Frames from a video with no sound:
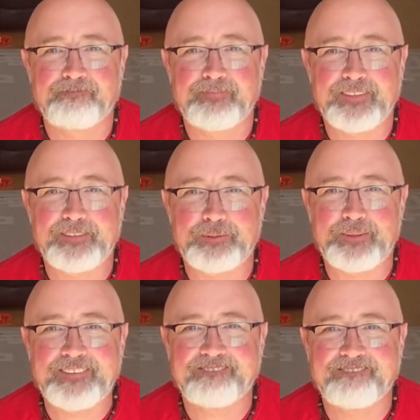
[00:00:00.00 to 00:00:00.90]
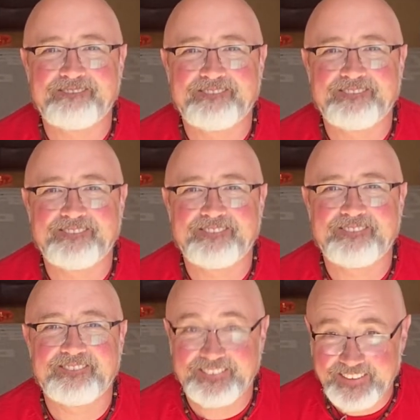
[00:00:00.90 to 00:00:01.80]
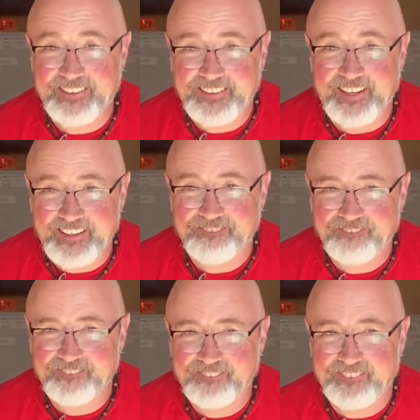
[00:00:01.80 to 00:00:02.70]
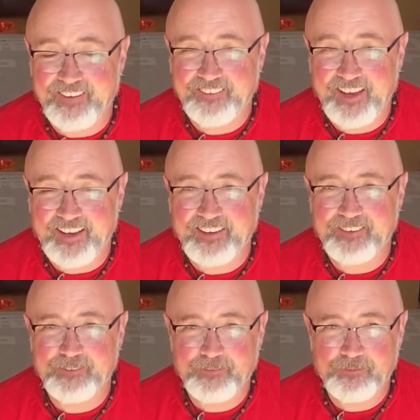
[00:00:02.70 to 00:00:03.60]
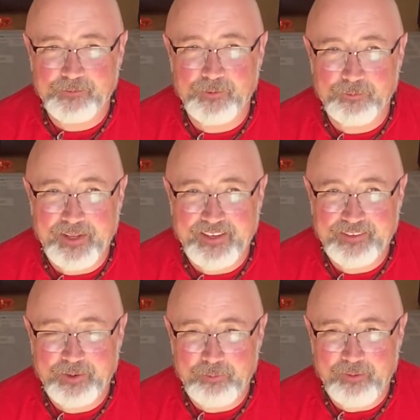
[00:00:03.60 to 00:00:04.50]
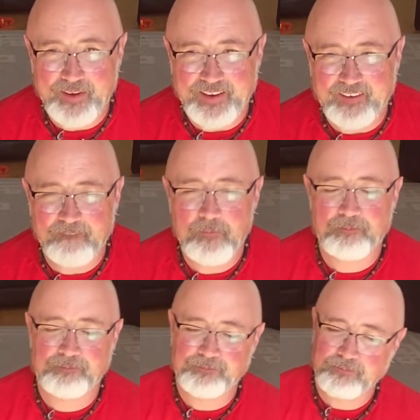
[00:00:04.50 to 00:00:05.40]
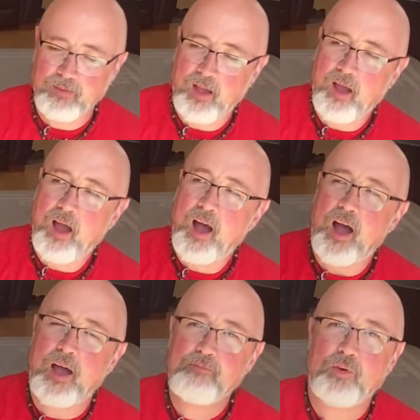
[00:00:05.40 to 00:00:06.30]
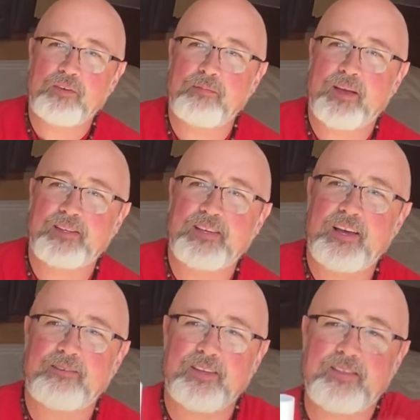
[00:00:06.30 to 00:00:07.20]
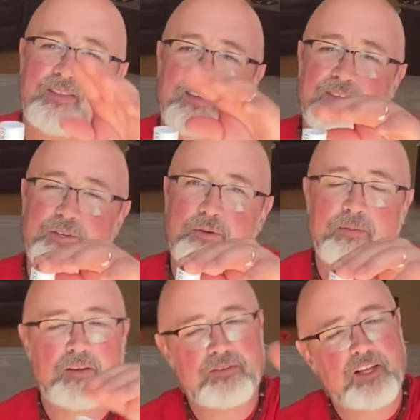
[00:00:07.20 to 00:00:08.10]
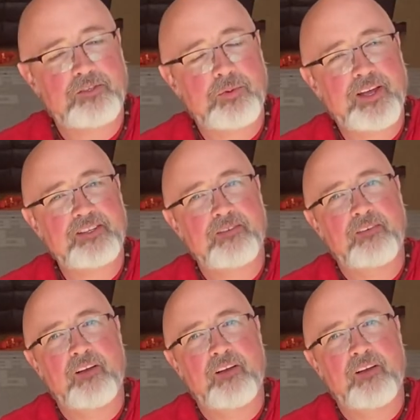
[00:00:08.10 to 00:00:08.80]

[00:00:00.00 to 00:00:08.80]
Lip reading: Did you do it? Did you tell them? Okay, we're ready to go on now. I'm going to make a sound in this tube. There's lots of ways.